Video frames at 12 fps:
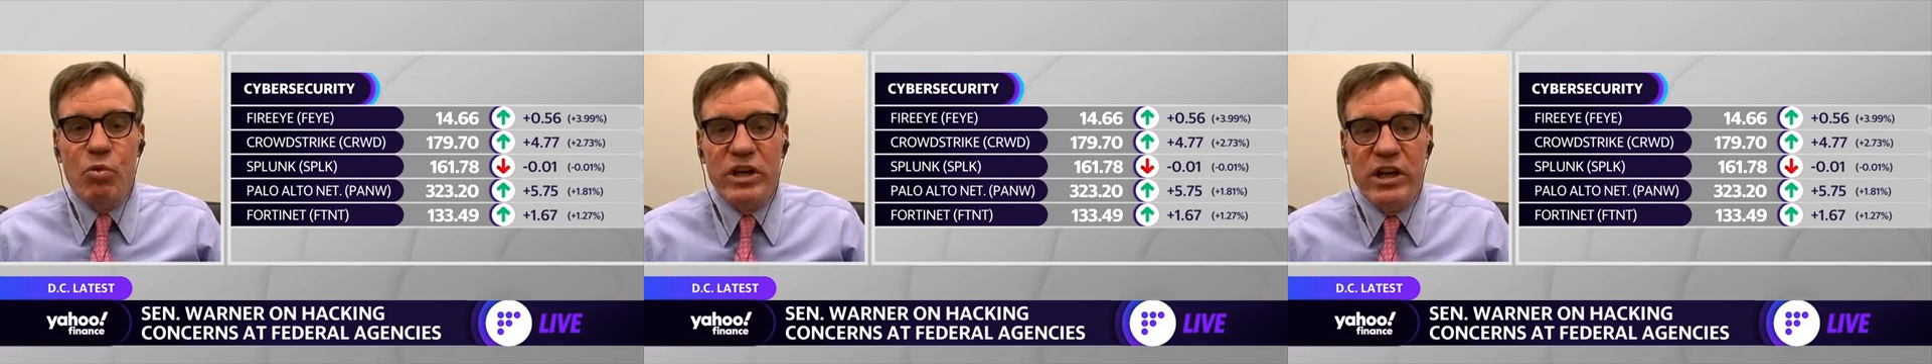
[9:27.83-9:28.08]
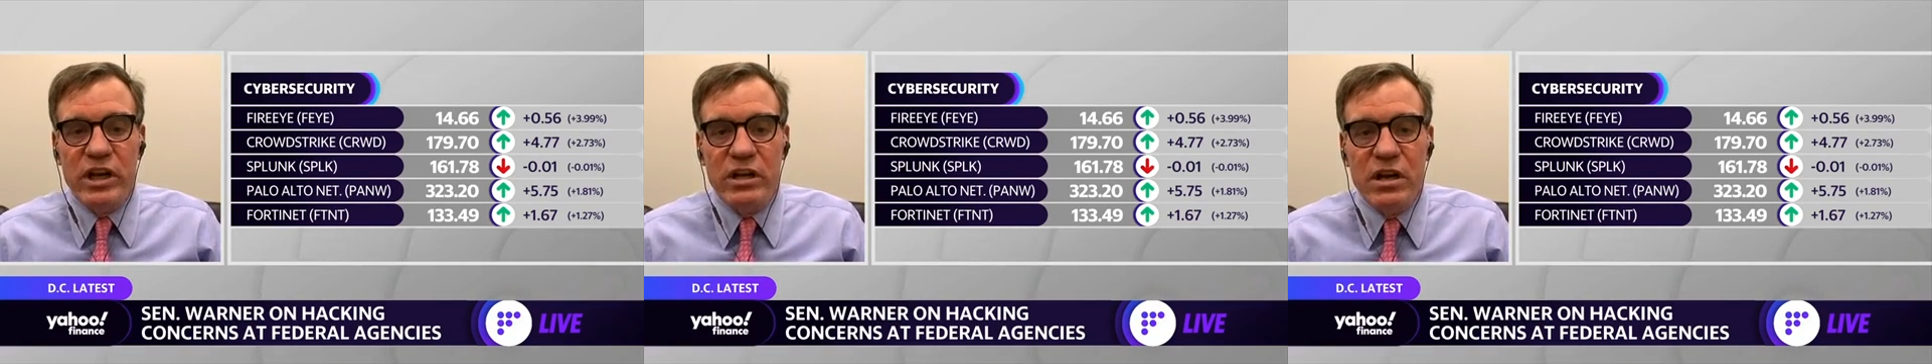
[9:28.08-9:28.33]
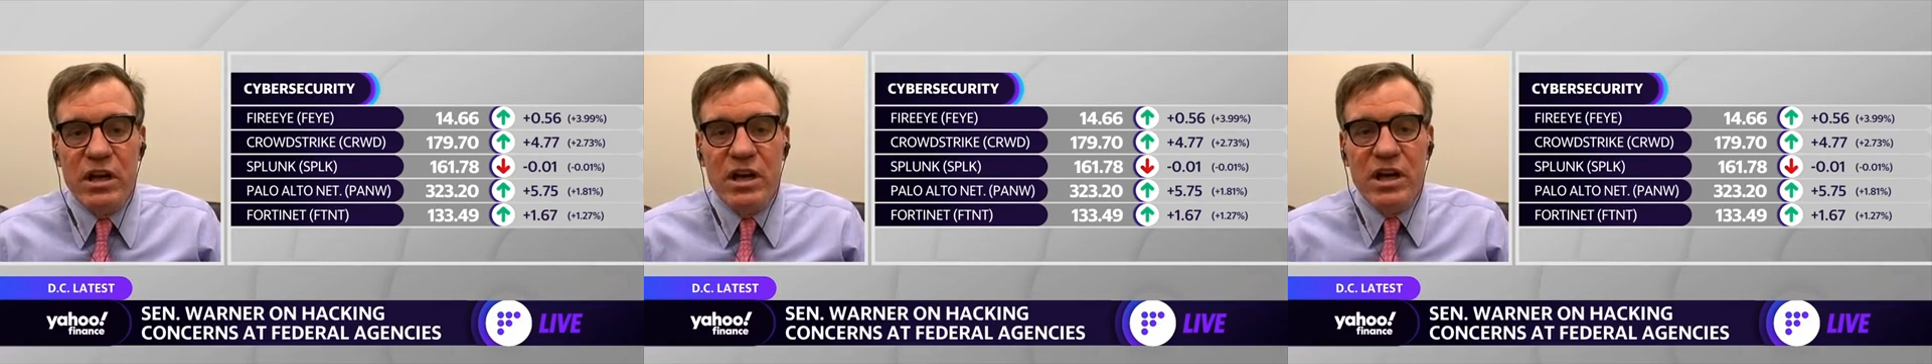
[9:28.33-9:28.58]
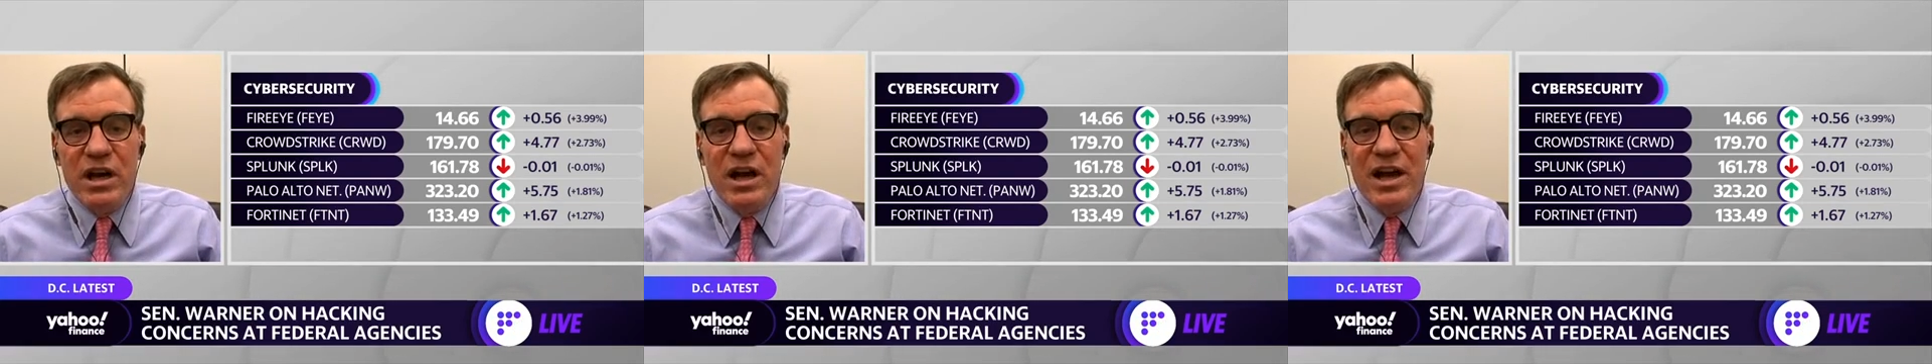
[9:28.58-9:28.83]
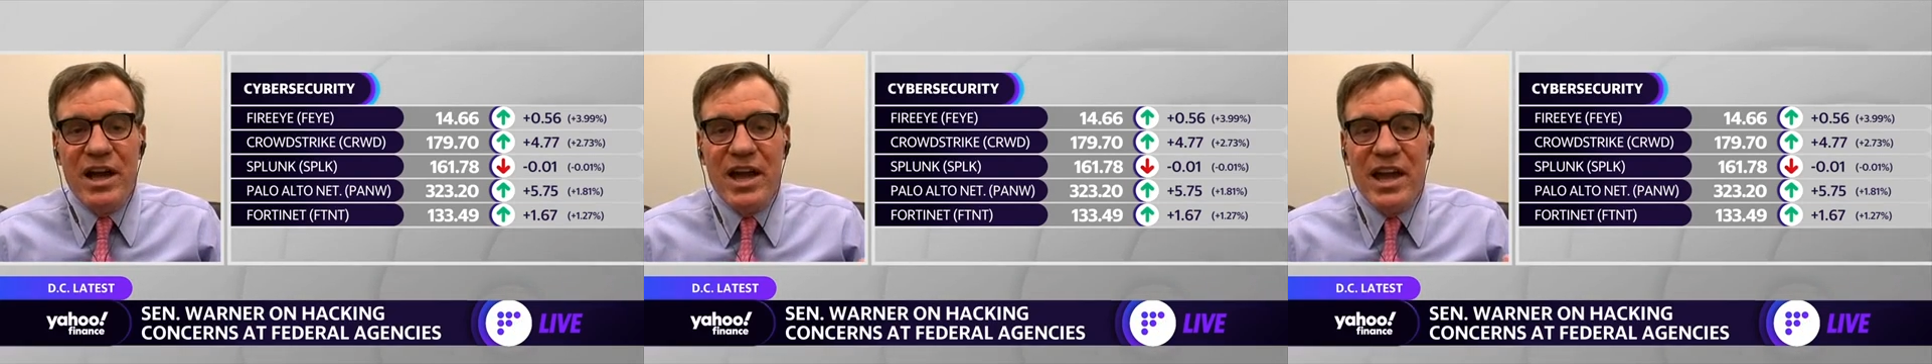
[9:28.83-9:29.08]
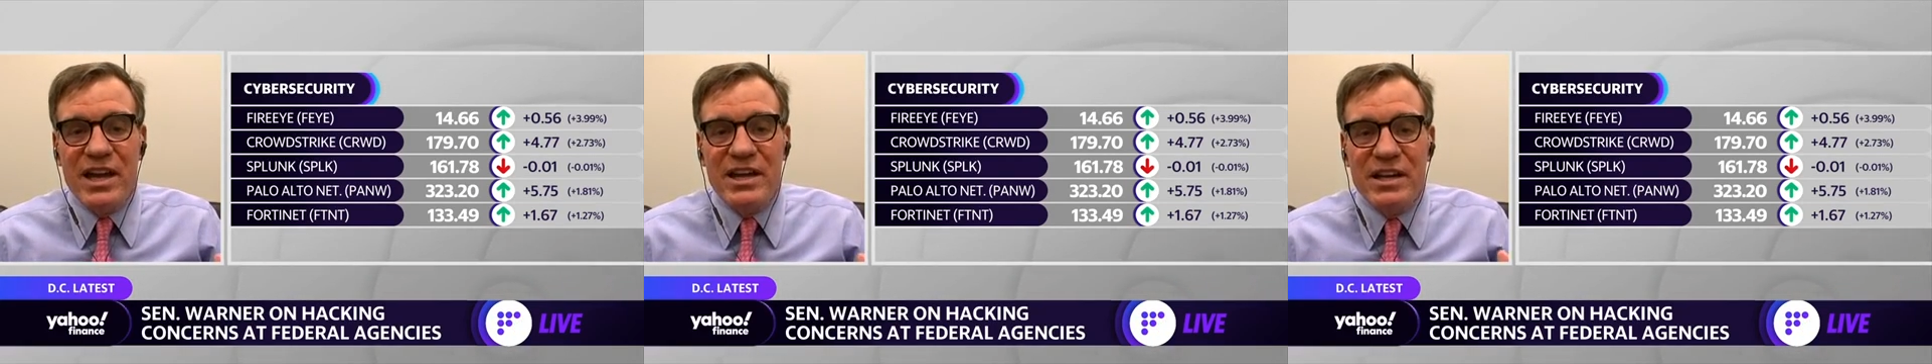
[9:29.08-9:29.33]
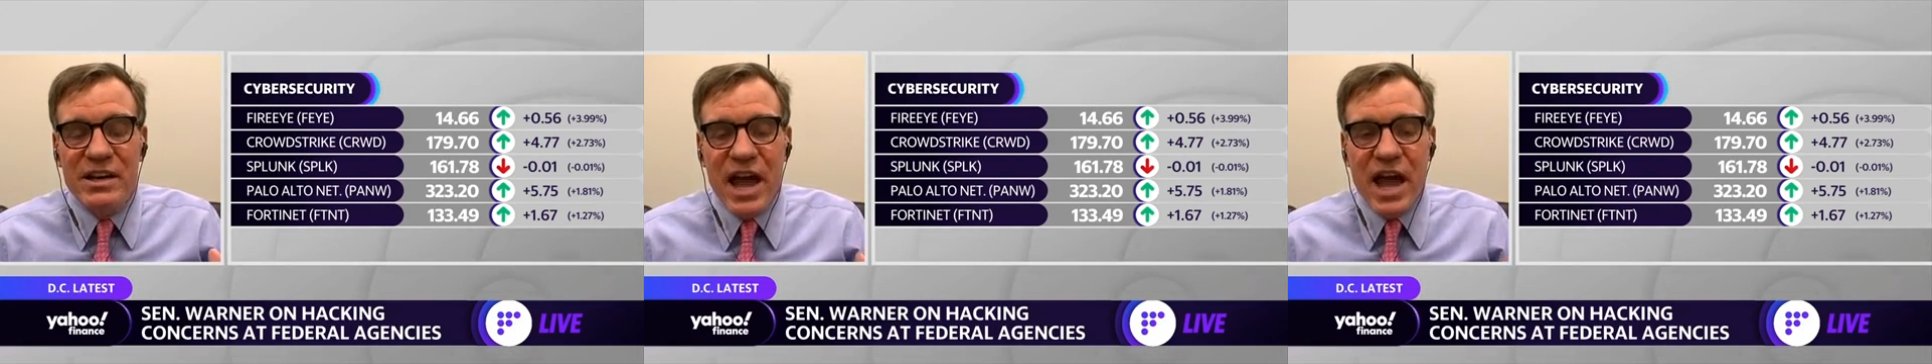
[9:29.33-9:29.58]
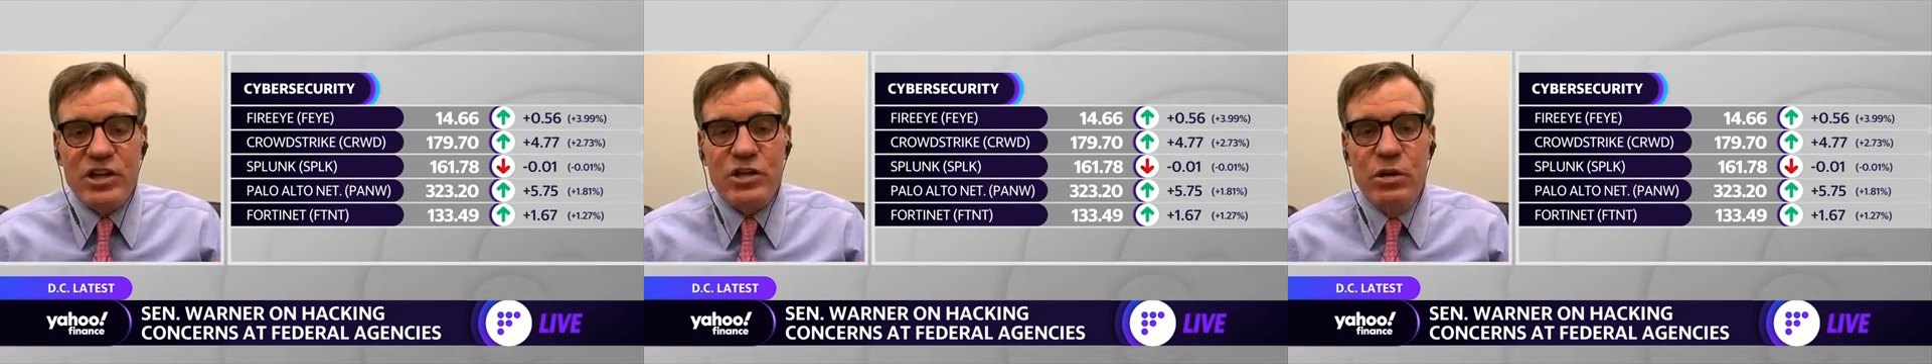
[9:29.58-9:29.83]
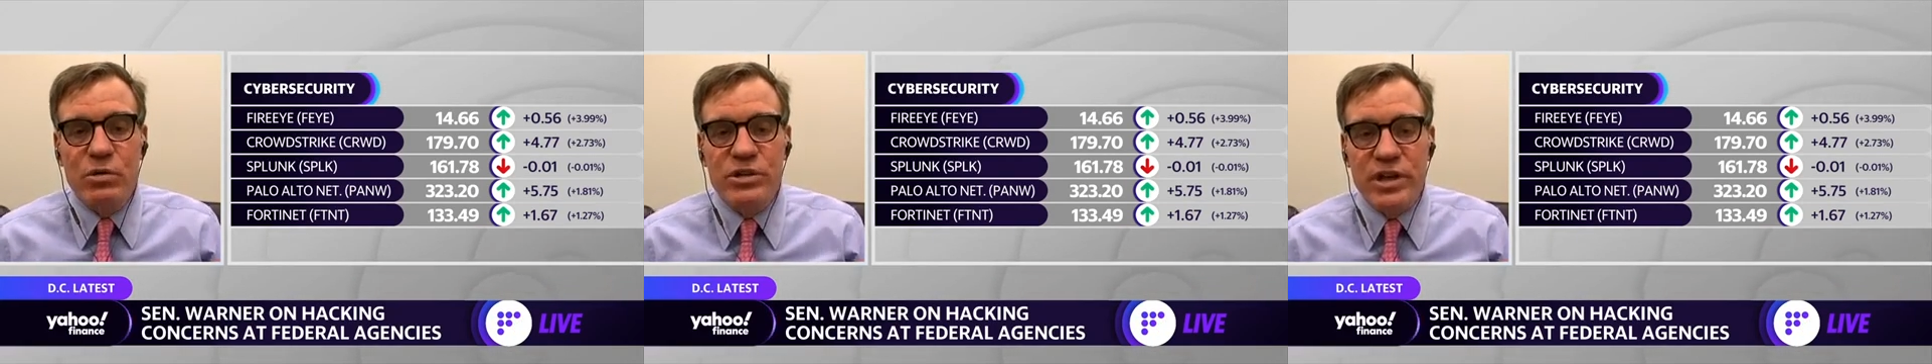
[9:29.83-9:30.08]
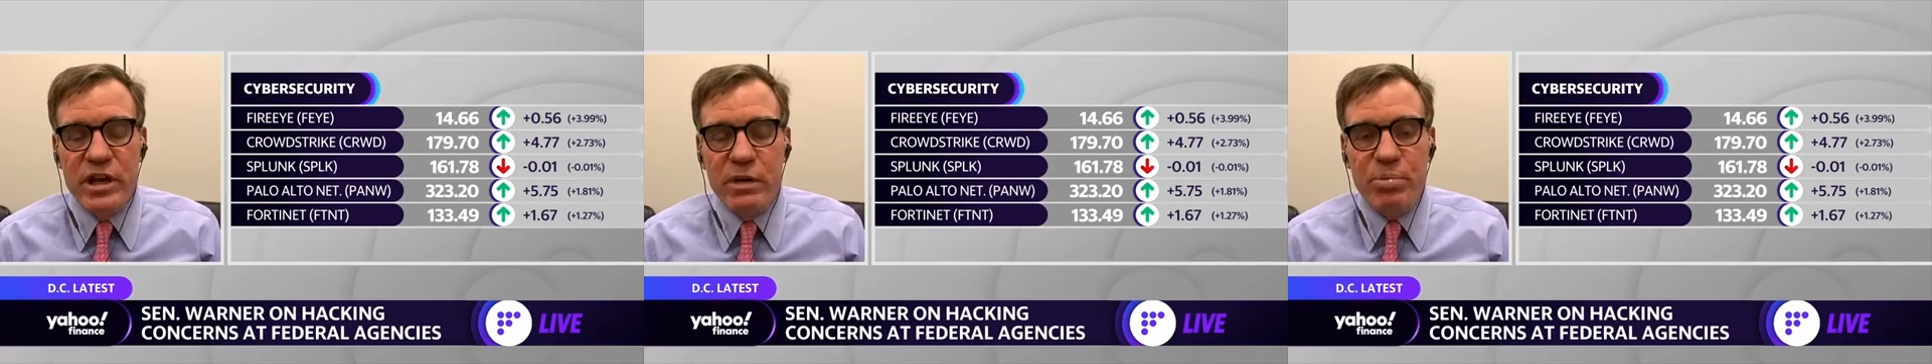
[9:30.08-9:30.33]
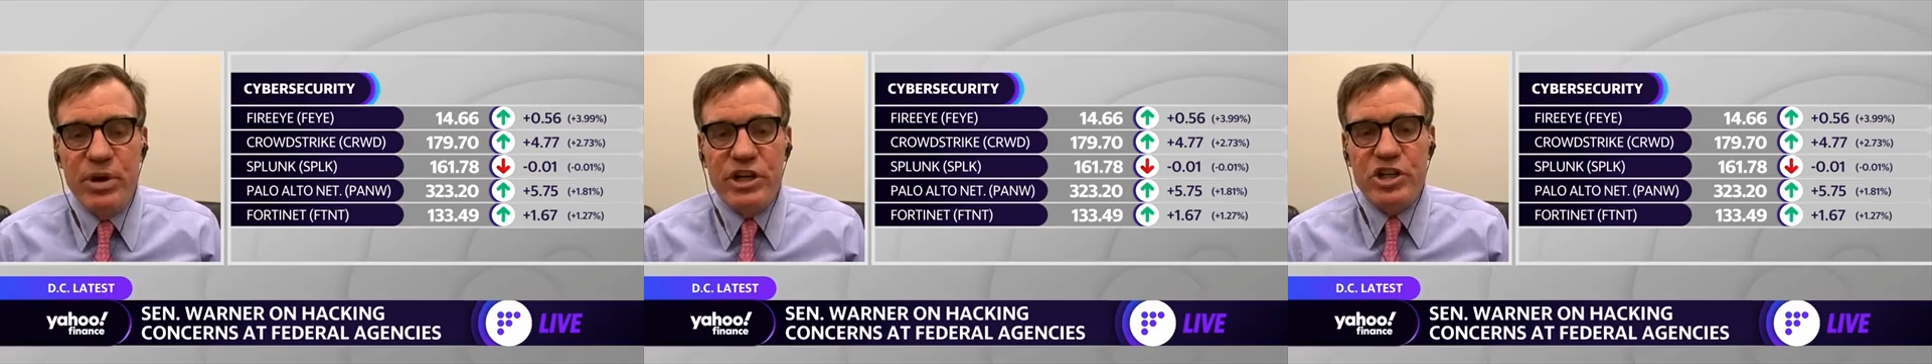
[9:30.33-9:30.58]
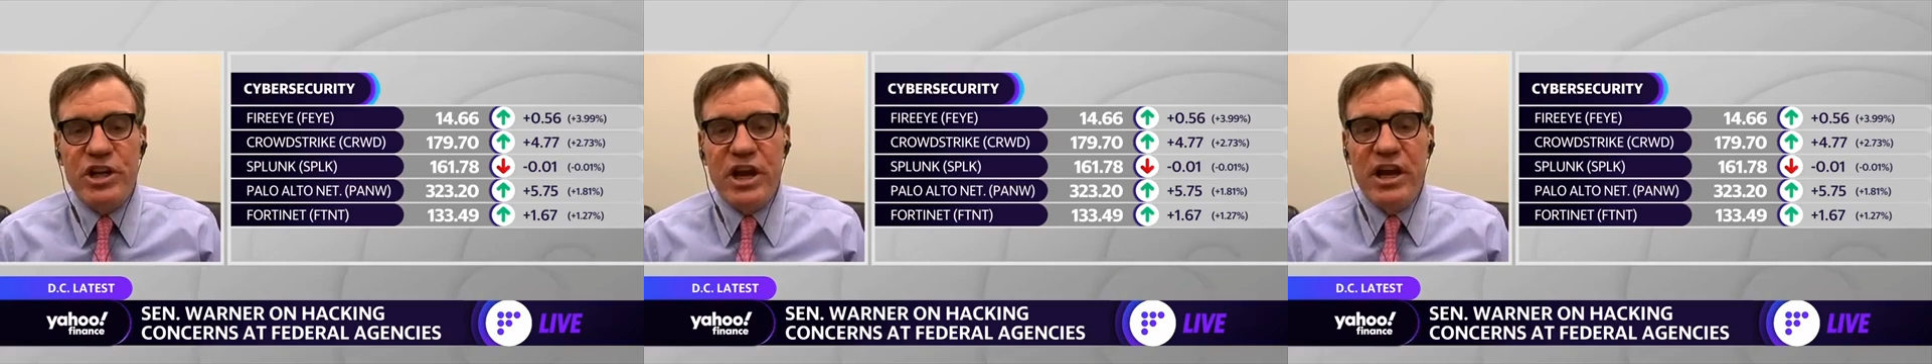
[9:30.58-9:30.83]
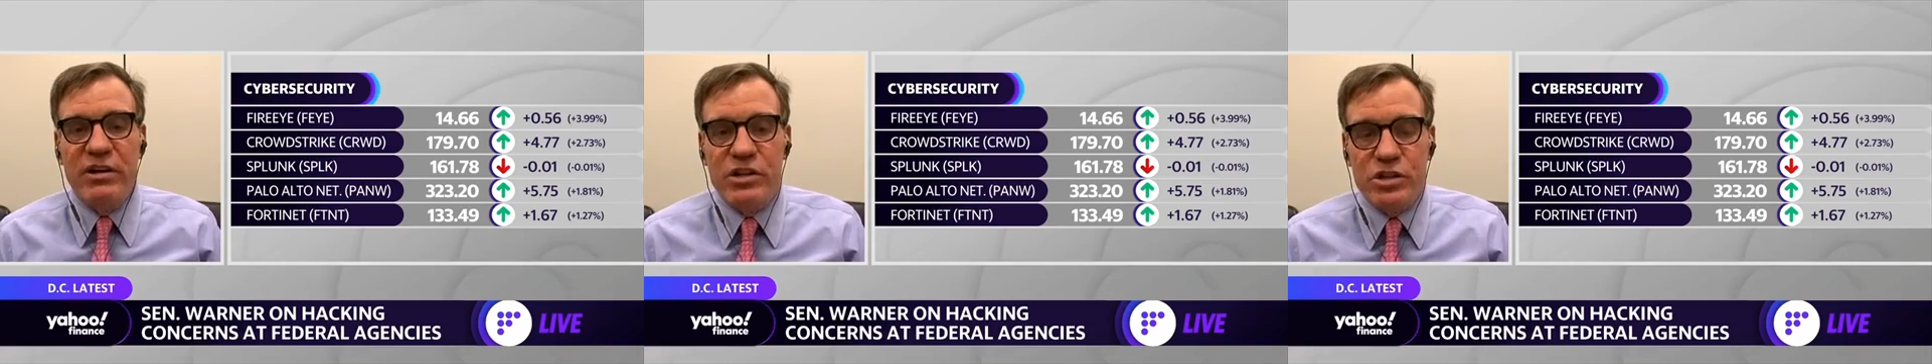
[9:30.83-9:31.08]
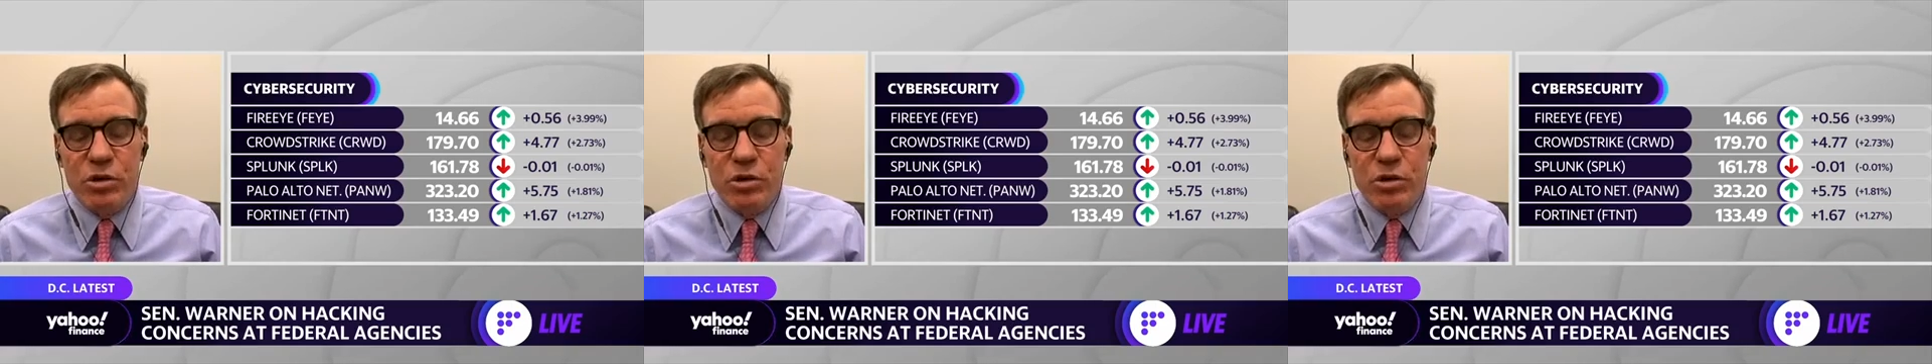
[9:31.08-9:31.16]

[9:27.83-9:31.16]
We need a national data breach standard.